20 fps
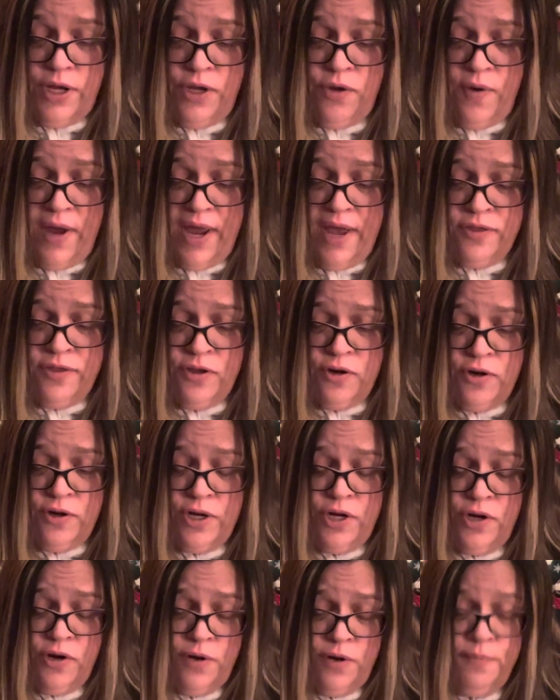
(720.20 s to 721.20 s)
you had their,
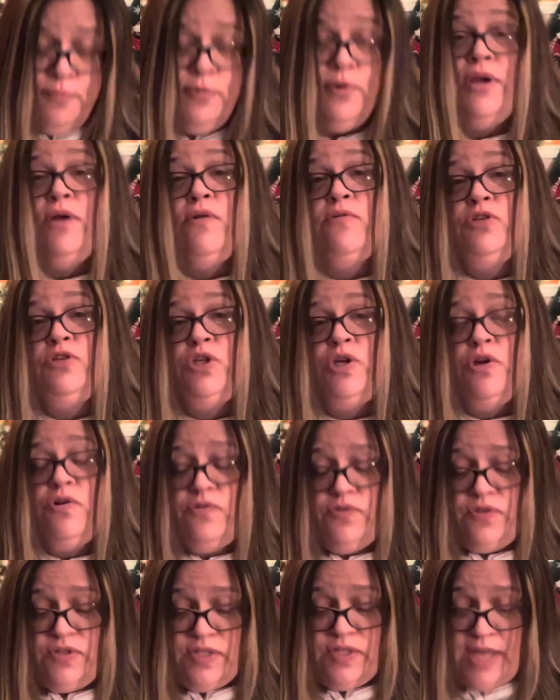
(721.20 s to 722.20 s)
your
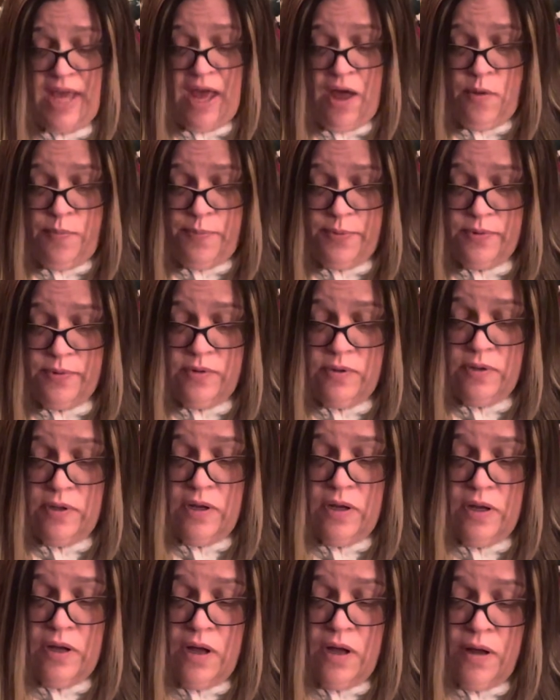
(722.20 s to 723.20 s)
Briogeo Scalp
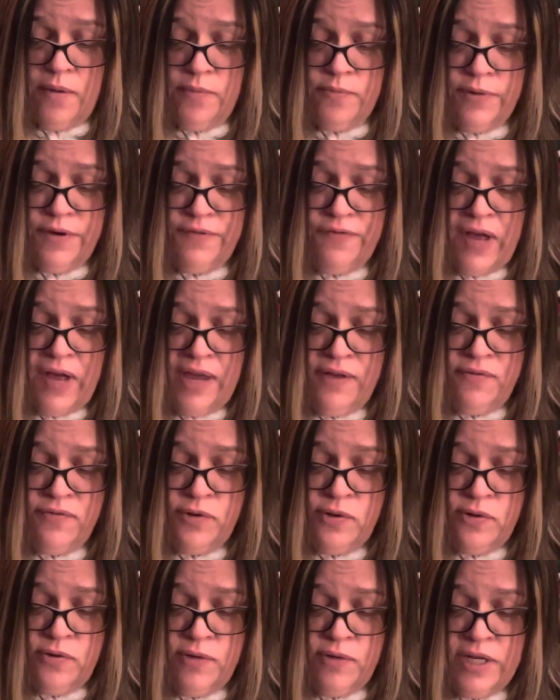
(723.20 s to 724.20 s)
um,
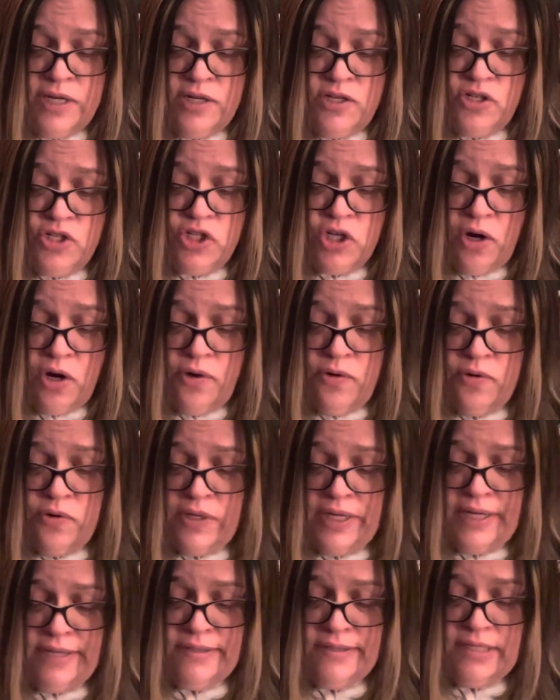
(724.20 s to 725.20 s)
Revival in Charcoal
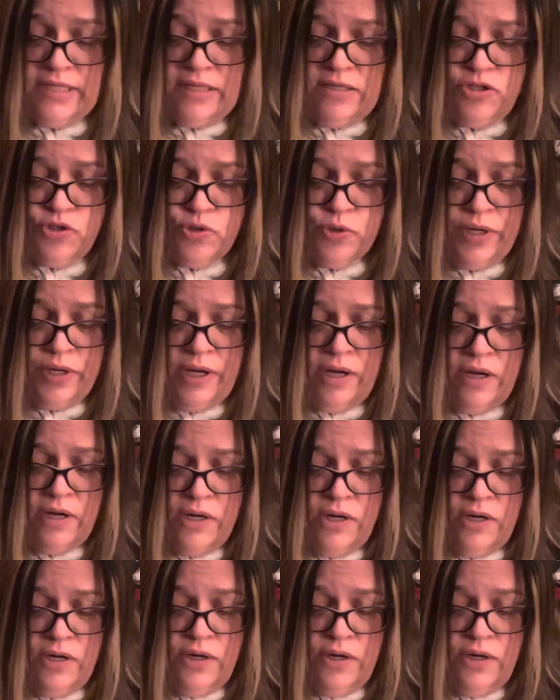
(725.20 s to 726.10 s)
and Tea Tree,